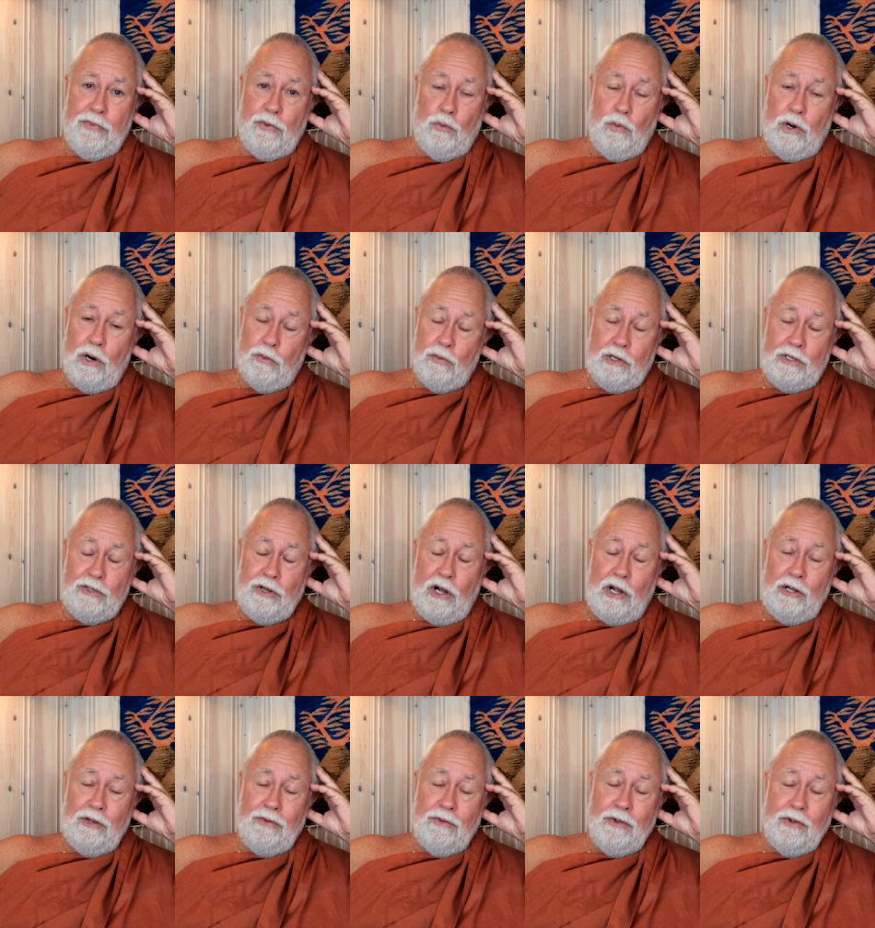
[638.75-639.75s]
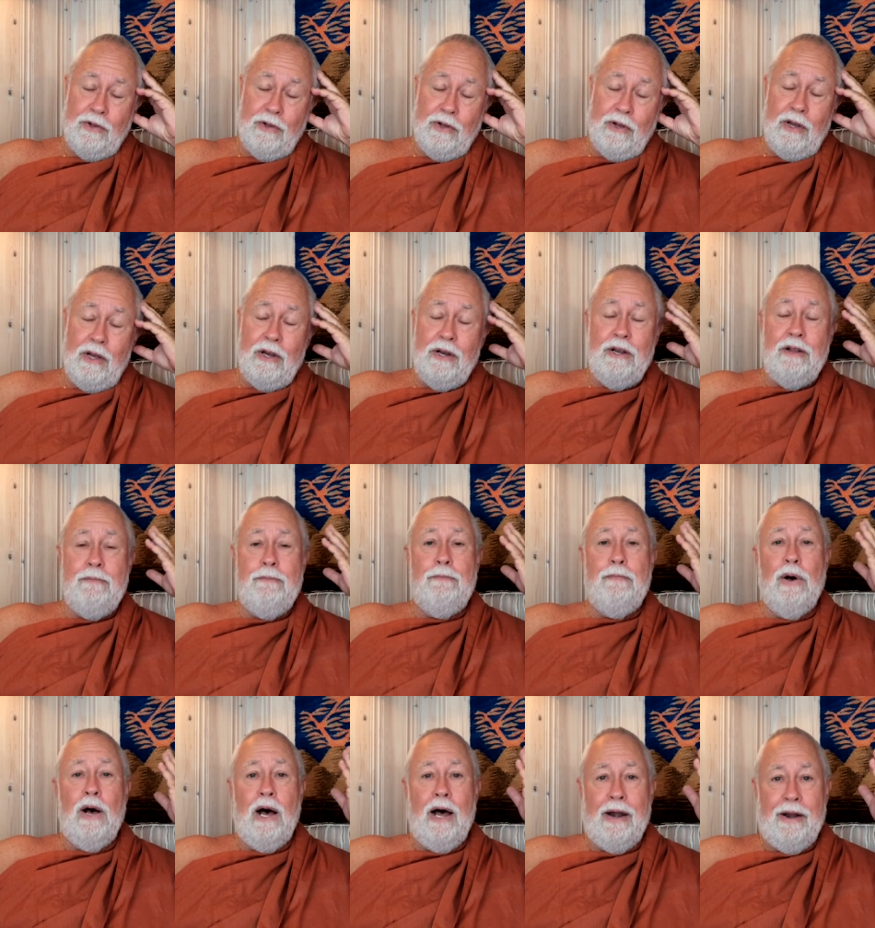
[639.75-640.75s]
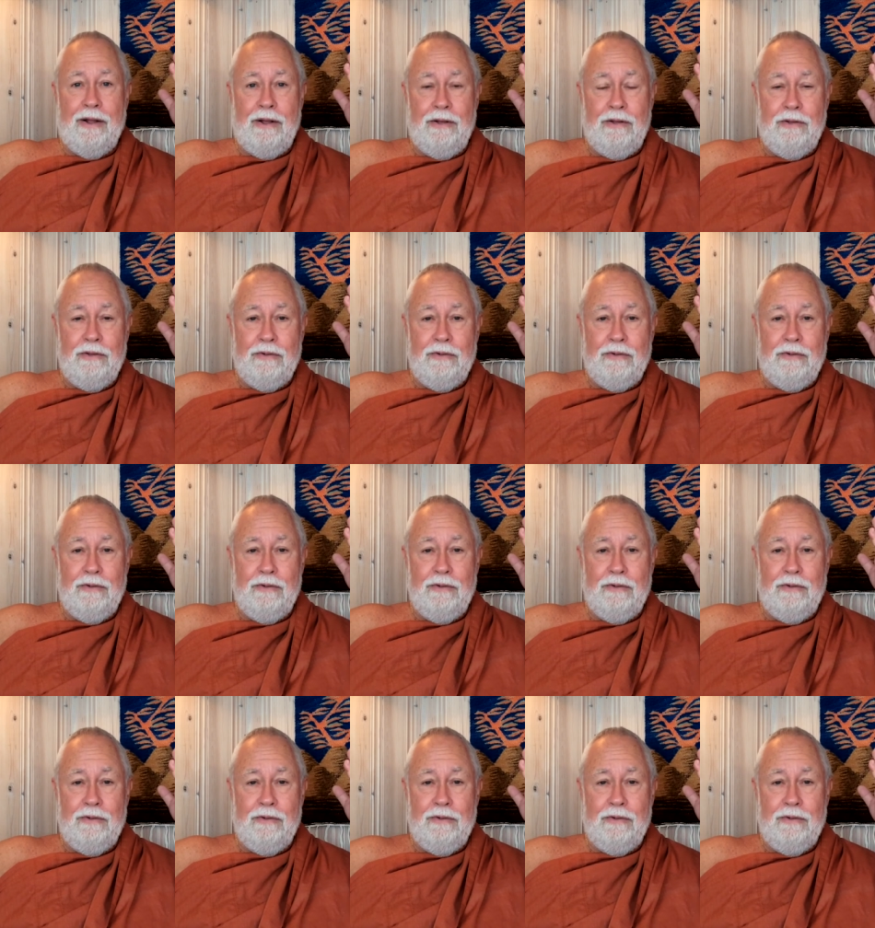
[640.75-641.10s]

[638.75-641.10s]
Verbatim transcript: What result? Nibbana.